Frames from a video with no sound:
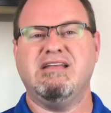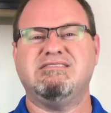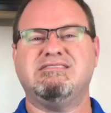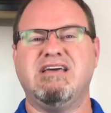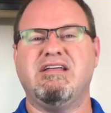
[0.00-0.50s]

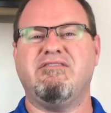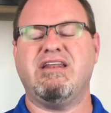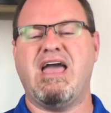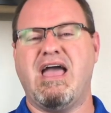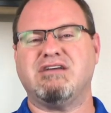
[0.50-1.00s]
Instead of
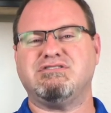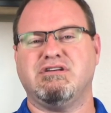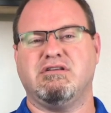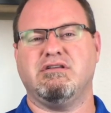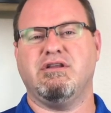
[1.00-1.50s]
an
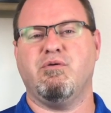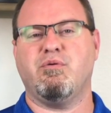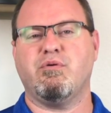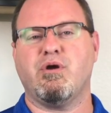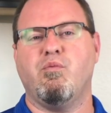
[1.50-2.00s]
action, you know,
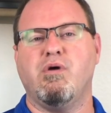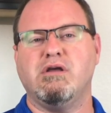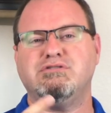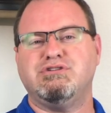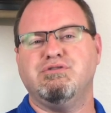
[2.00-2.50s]
we're going
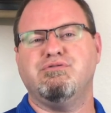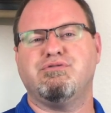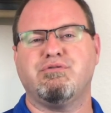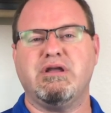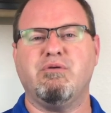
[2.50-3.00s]
one, two,
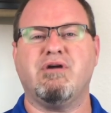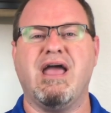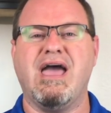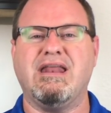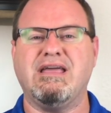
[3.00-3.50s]
three, we're
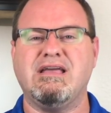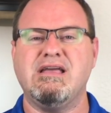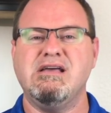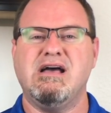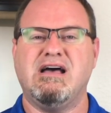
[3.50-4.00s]
adding
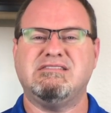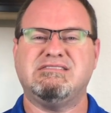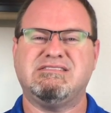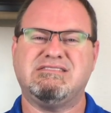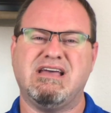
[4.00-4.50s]
a
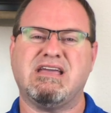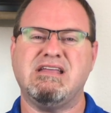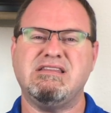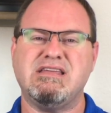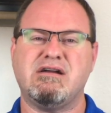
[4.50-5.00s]

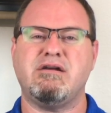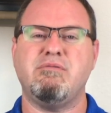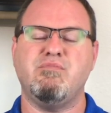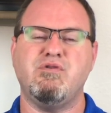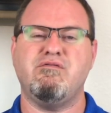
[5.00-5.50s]

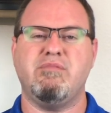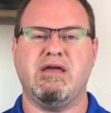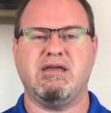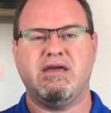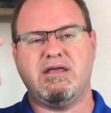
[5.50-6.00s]
secondary
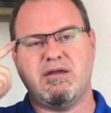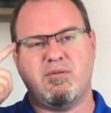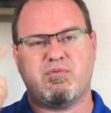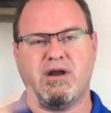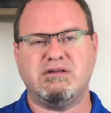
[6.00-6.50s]
movement, getting
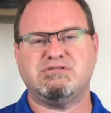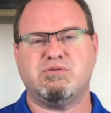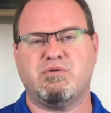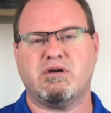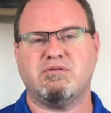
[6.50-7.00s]
your brains
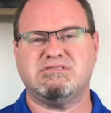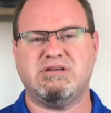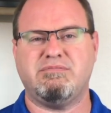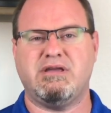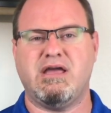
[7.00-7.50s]
to work with
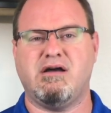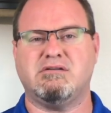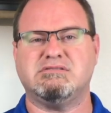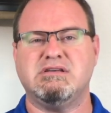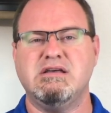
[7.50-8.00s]
something
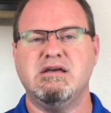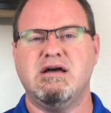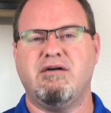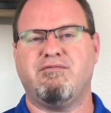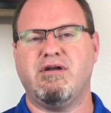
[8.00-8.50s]
else.
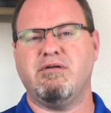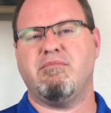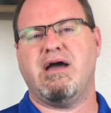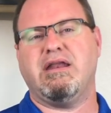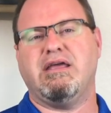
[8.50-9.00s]
A friend of
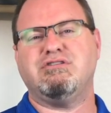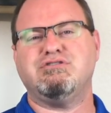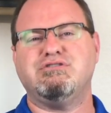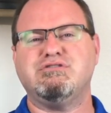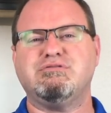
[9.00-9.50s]
mine
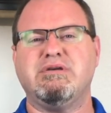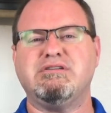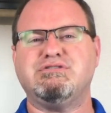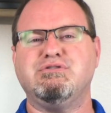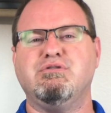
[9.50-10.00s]
introduced
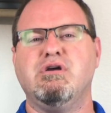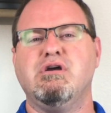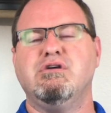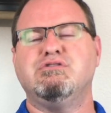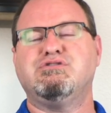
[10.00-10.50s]
me to
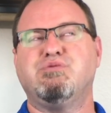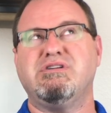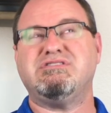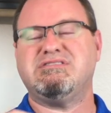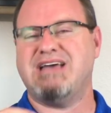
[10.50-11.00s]

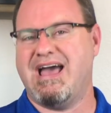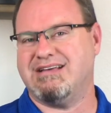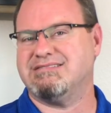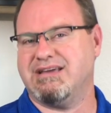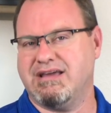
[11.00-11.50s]
switch
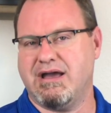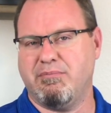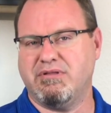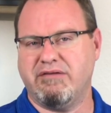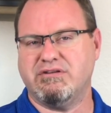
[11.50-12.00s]
tasking,
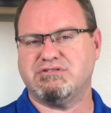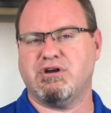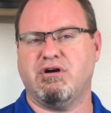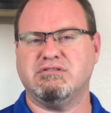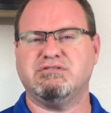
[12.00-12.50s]
I believe it's
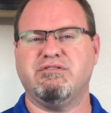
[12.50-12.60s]
called.